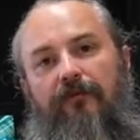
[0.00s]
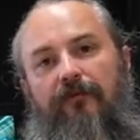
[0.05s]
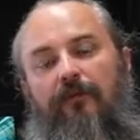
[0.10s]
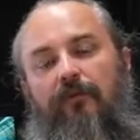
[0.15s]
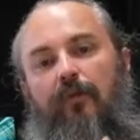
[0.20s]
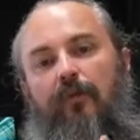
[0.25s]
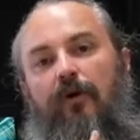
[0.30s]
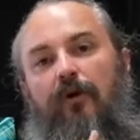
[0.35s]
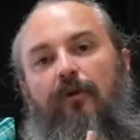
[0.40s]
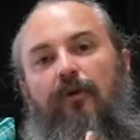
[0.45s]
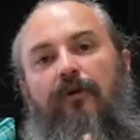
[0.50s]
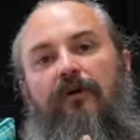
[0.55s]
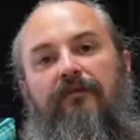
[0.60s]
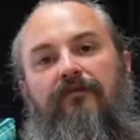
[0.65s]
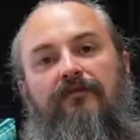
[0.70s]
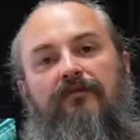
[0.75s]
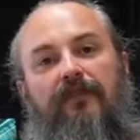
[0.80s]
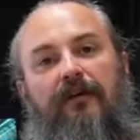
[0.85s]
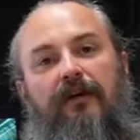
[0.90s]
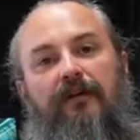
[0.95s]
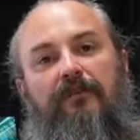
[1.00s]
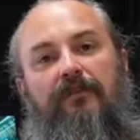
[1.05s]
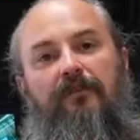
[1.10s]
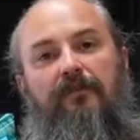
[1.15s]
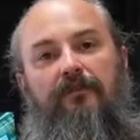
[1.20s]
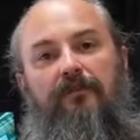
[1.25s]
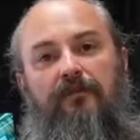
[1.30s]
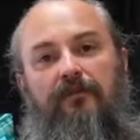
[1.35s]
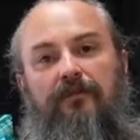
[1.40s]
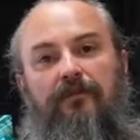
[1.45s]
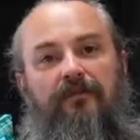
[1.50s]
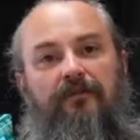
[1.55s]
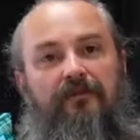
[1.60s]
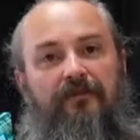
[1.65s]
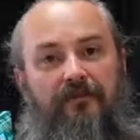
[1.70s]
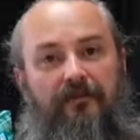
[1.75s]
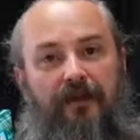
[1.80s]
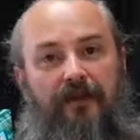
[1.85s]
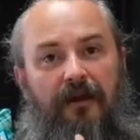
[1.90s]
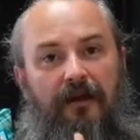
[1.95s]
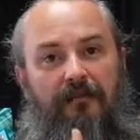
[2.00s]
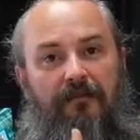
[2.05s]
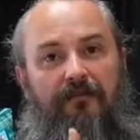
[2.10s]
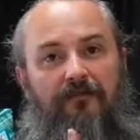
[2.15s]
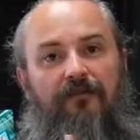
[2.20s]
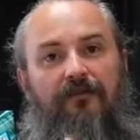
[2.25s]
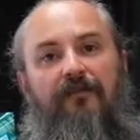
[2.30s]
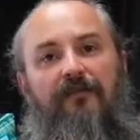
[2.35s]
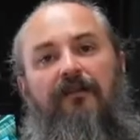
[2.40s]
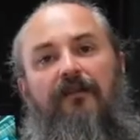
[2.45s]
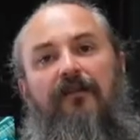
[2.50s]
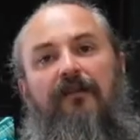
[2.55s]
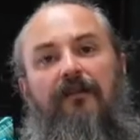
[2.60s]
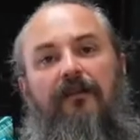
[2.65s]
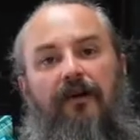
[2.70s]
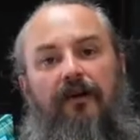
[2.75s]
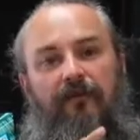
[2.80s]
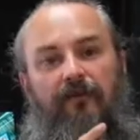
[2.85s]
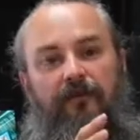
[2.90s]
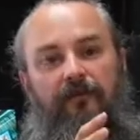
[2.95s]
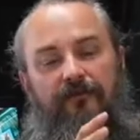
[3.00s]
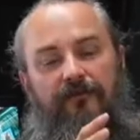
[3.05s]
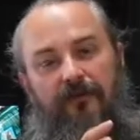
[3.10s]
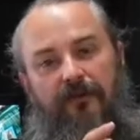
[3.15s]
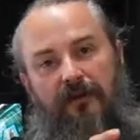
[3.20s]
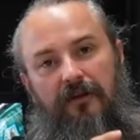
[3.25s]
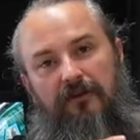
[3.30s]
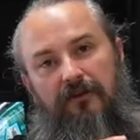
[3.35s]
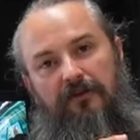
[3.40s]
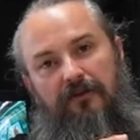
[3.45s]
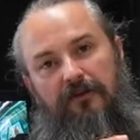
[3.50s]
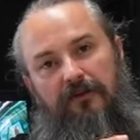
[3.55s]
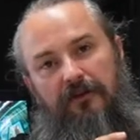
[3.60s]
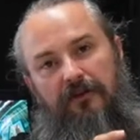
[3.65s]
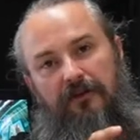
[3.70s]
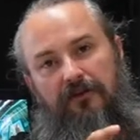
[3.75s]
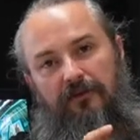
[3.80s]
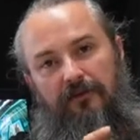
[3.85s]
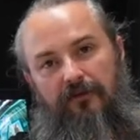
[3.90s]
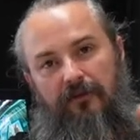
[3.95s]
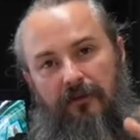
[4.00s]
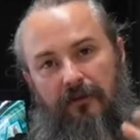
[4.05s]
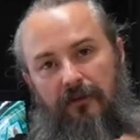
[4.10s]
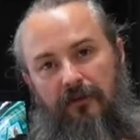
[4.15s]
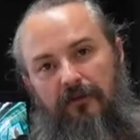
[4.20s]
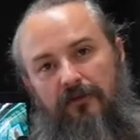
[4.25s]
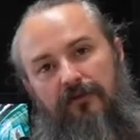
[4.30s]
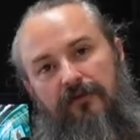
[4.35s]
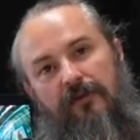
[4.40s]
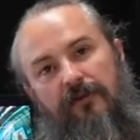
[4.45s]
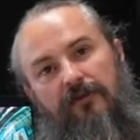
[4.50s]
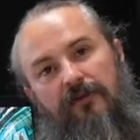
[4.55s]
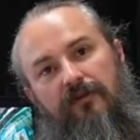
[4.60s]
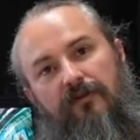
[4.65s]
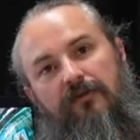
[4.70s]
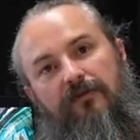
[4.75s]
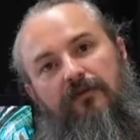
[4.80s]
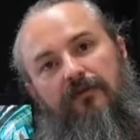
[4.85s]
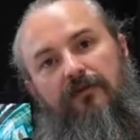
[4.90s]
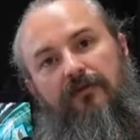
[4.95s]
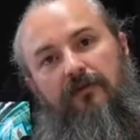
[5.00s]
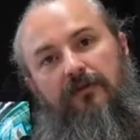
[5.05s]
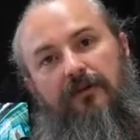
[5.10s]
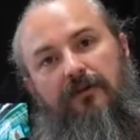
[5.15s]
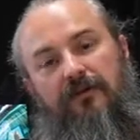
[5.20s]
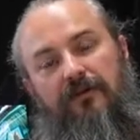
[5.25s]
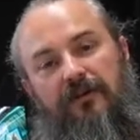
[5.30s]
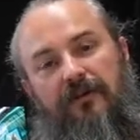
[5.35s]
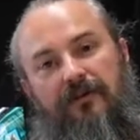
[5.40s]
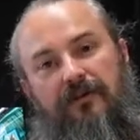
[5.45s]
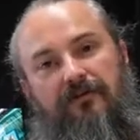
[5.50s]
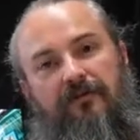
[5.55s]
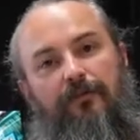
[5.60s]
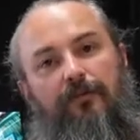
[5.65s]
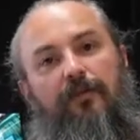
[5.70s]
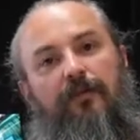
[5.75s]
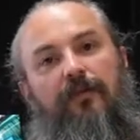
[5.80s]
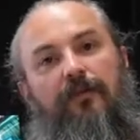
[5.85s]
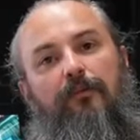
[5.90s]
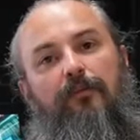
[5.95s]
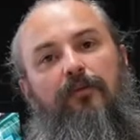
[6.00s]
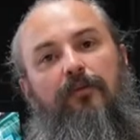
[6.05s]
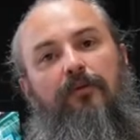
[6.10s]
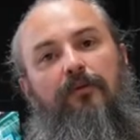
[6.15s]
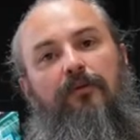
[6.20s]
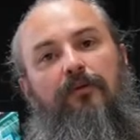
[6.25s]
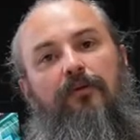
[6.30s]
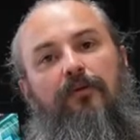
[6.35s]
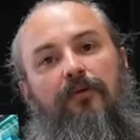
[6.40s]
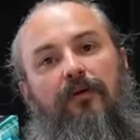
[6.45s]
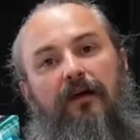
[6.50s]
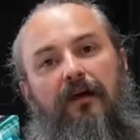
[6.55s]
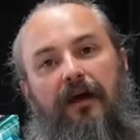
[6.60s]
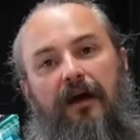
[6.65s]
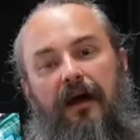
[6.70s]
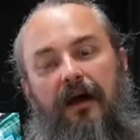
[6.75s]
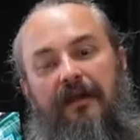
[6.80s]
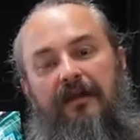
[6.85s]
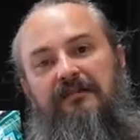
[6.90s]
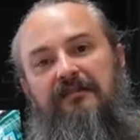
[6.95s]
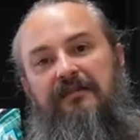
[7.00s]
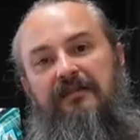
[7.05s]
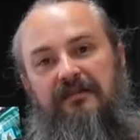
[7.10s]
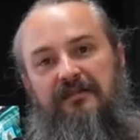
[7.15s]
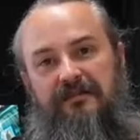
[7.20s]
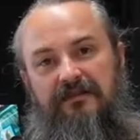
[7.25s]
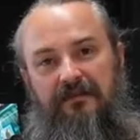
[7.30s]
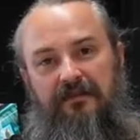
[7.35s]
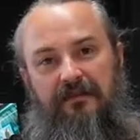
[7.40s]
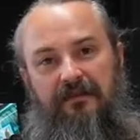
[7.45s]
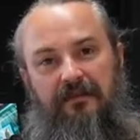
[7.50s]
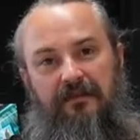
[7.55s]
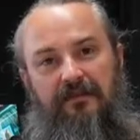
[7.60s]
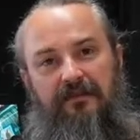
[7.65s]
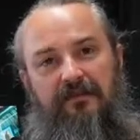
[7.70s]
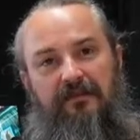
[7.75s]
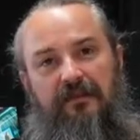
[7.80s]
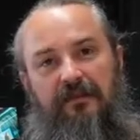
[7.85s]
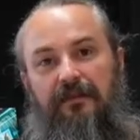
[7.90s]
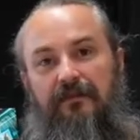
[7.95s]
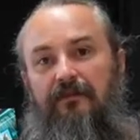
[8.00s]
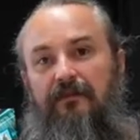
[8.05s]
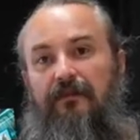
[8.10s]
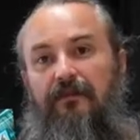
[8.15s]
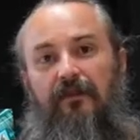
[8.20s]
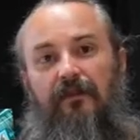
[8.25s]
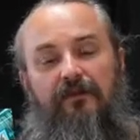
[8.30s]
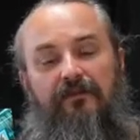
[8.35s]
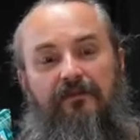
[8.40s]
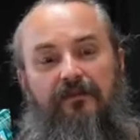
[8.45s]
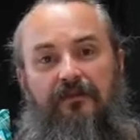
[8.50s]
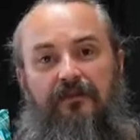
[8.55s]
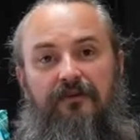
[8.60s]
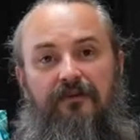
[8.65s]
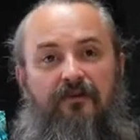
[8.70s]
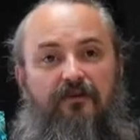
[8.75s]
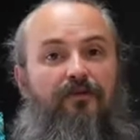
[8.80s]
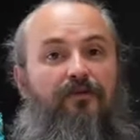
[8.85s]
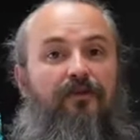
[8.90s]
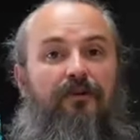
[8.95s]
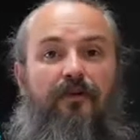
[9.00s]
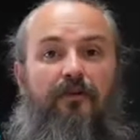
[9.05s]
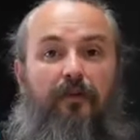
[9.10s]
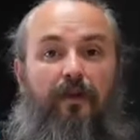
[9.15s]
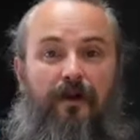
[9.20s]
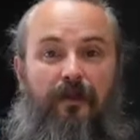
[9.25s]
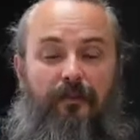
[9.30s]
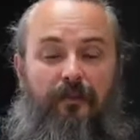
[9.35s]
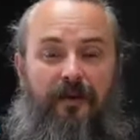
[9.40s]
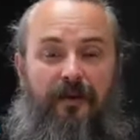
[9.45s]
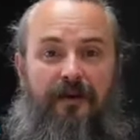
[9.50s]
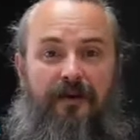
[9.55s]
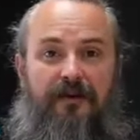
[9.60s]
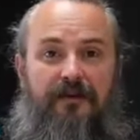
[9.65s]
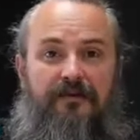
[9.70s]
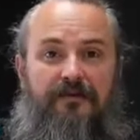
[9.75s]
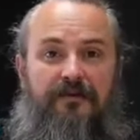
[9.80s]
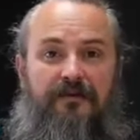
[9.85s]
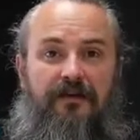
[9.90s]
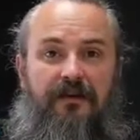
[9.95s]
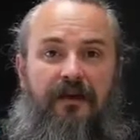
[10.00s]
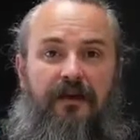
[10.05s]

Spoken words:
what we've tried to do is, as you've said, like, we've tried to involve the Earth 2 community, give people access to this, even though it's on a 2D web page,